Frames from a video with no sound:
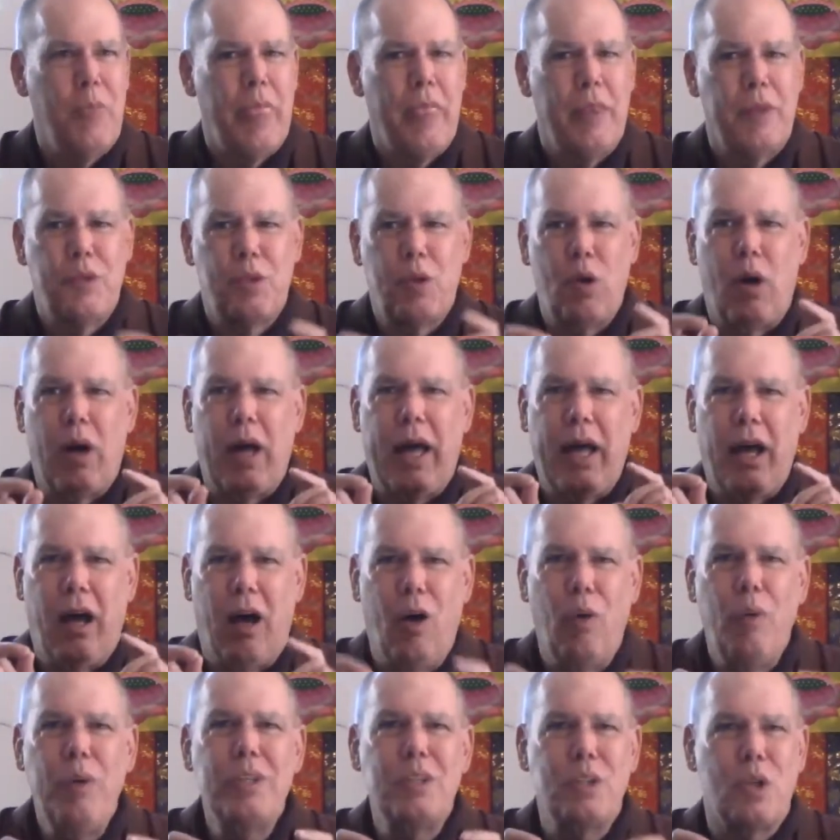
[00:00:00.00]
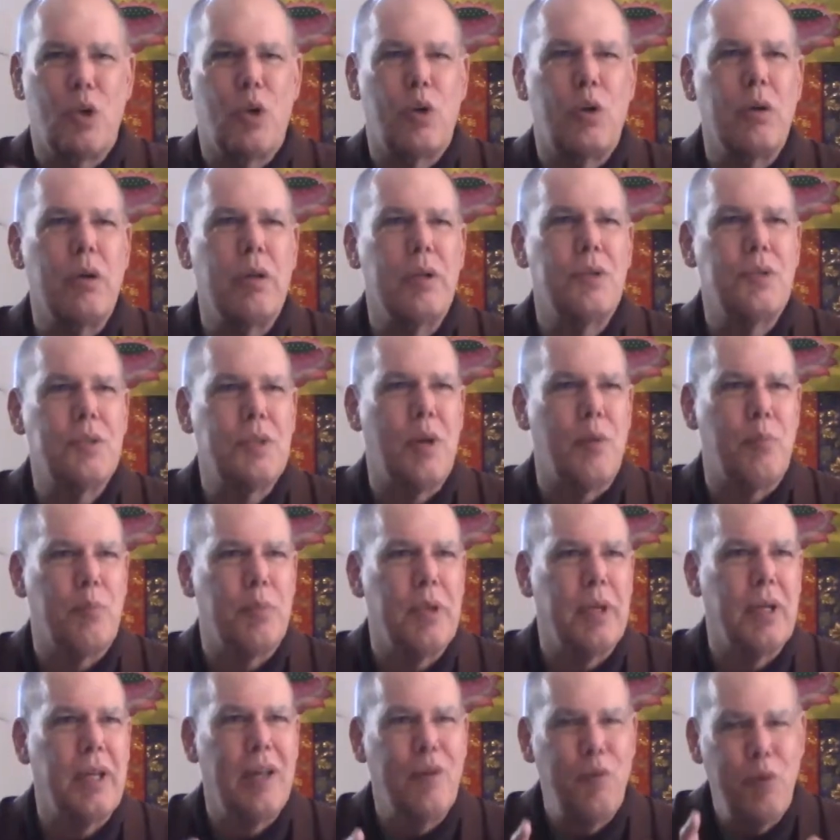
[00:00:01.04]
So I always learned
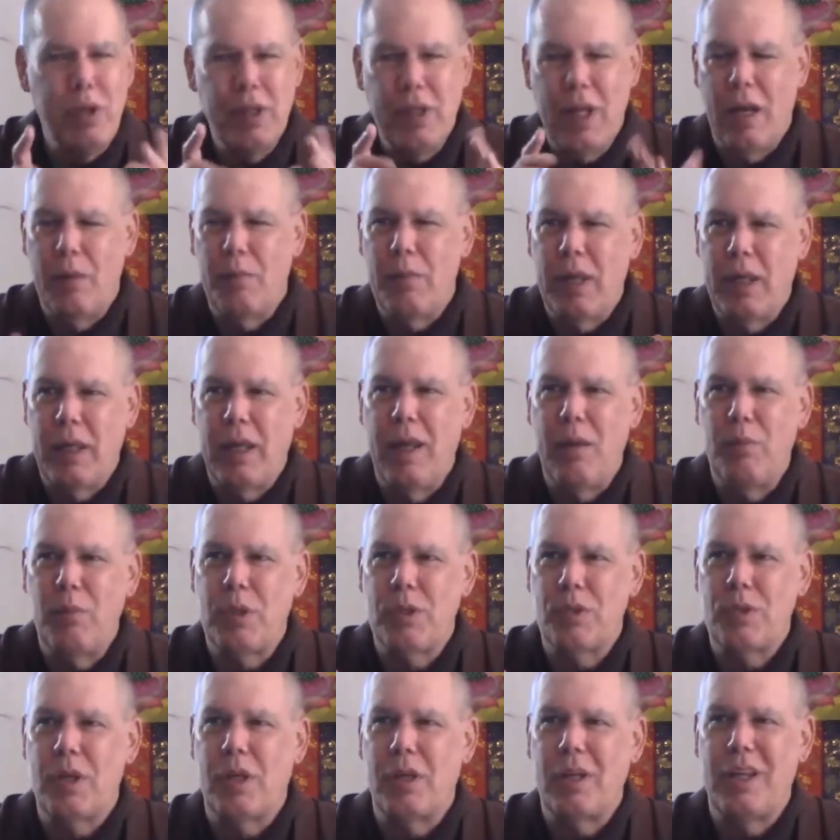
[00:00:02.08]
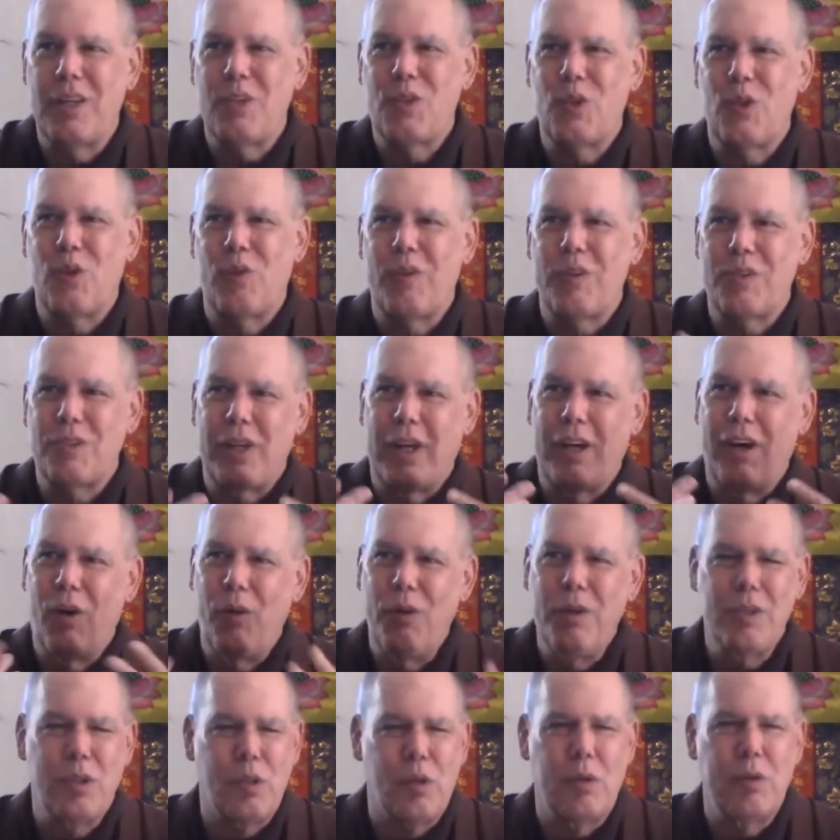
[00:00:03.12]
something. Every time I came to Sunday service, I
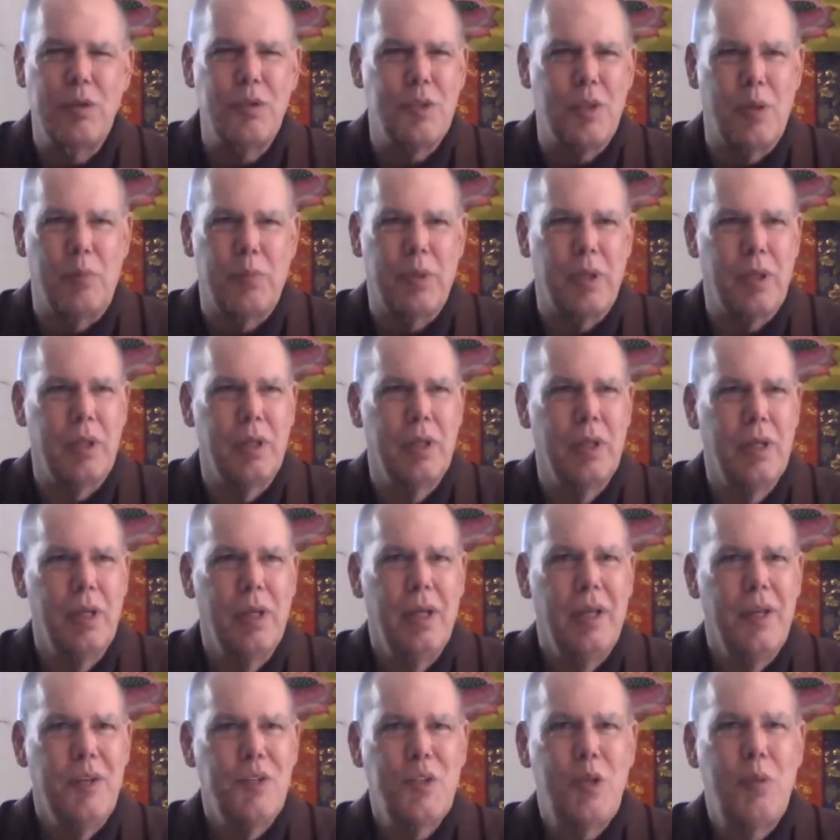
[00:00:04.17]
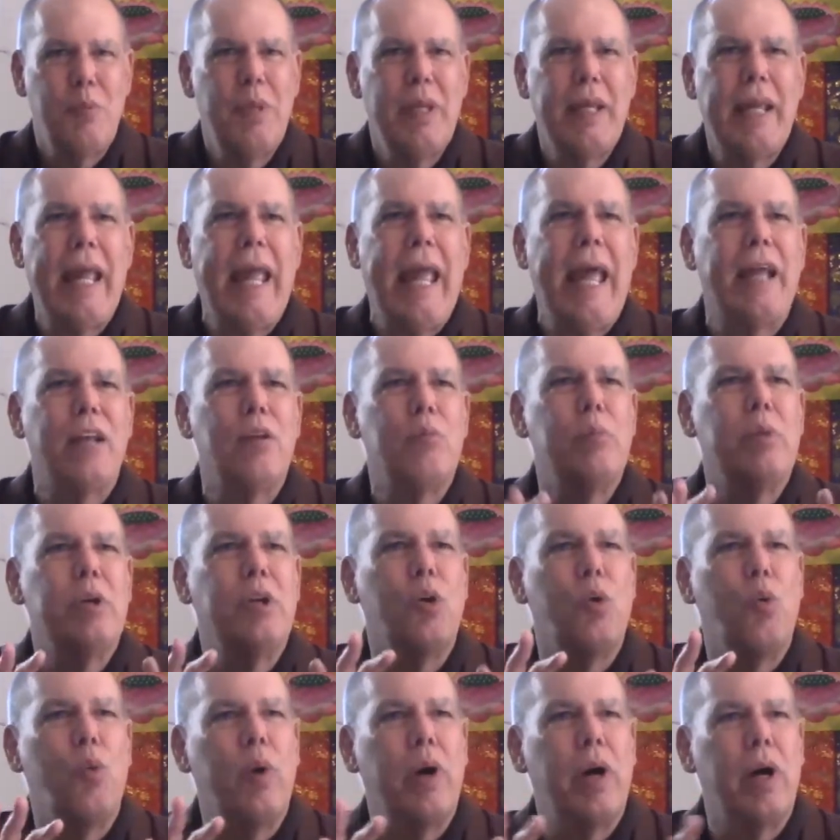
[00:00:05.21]
always learned something. Something I hadn't been
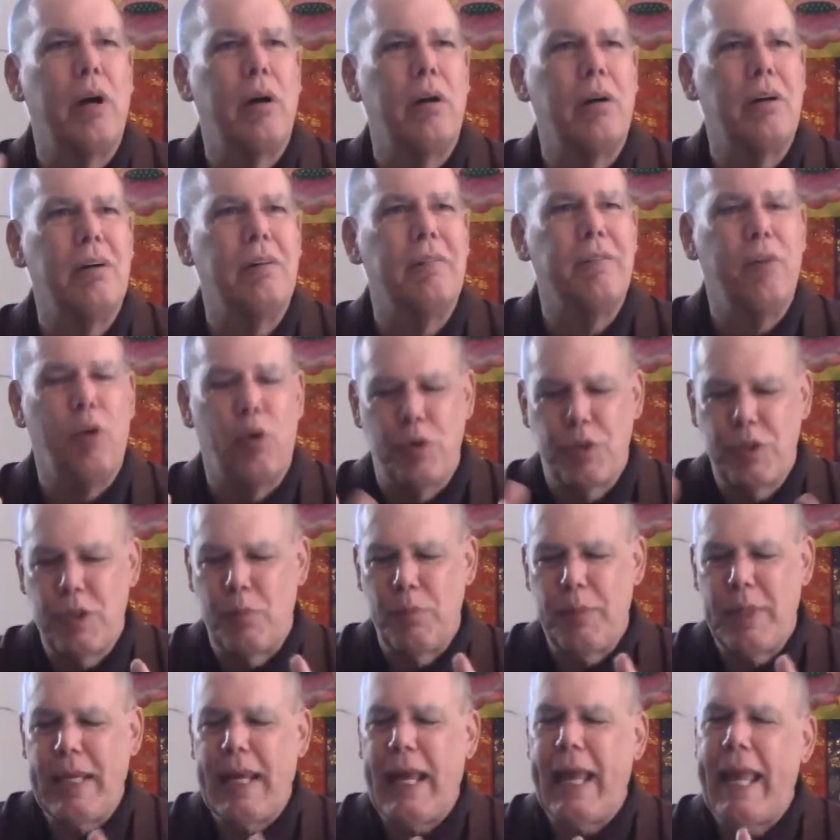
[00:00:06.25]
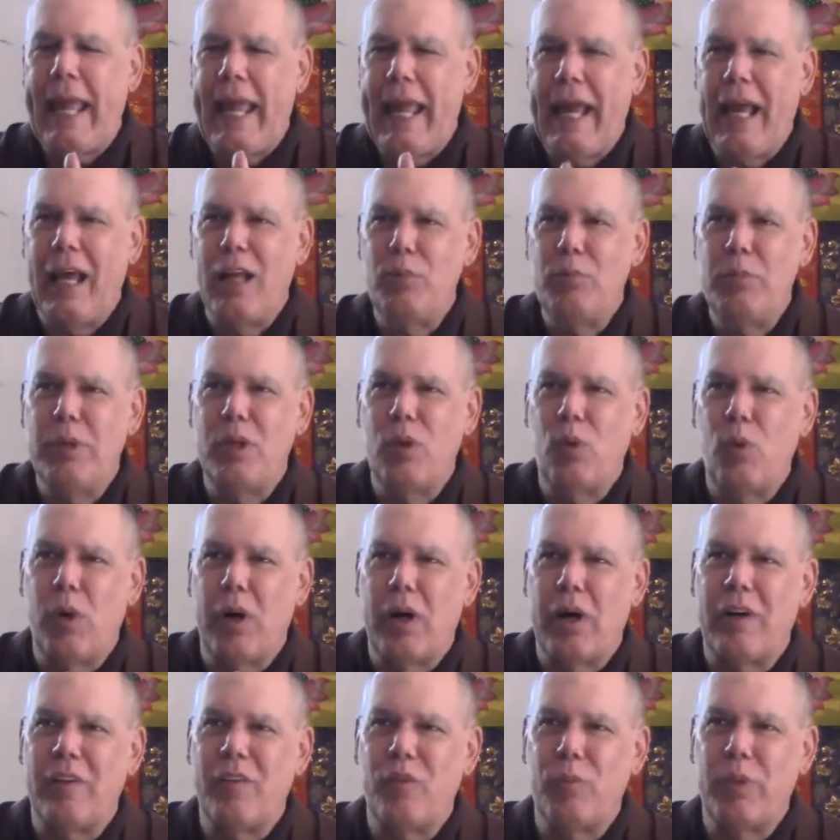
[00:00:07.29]
aware of, or something I had been
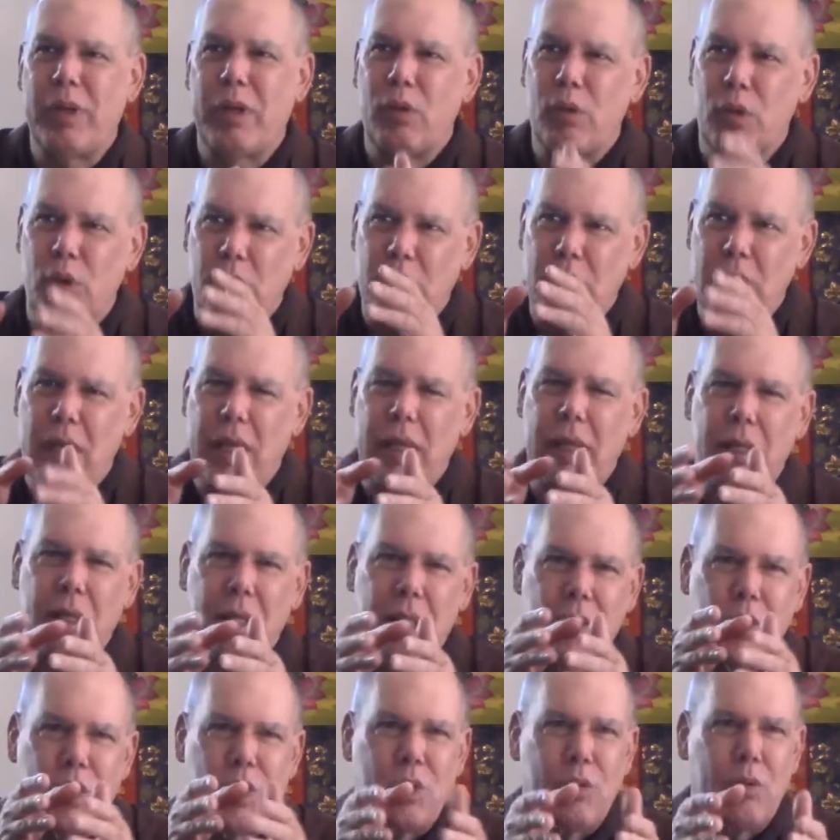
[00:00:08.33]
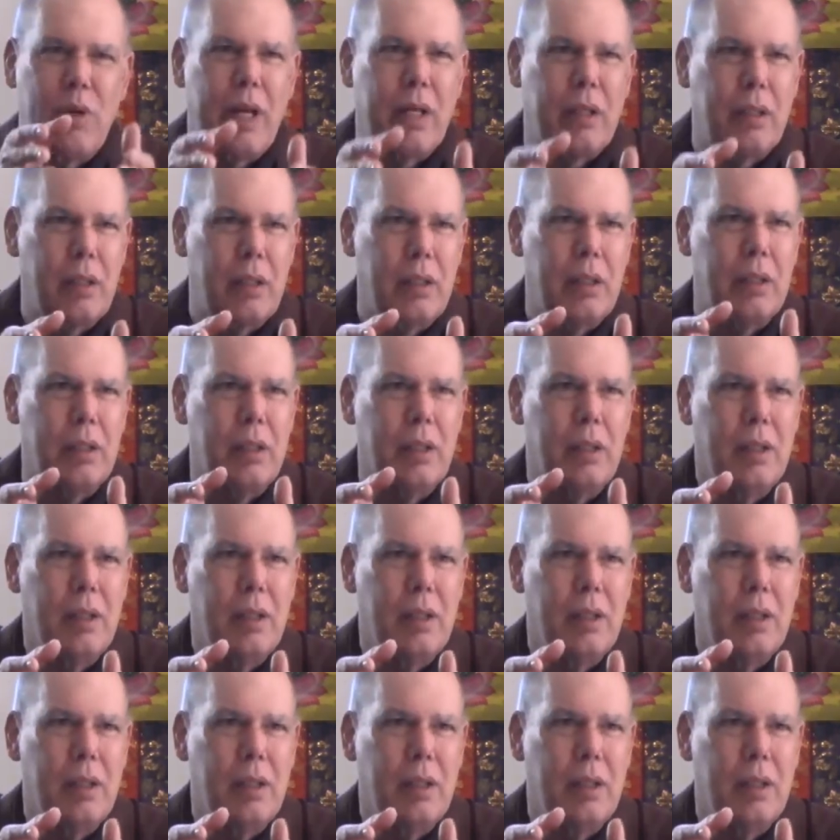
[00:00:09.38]
aware of, but had looked at it incorrectly.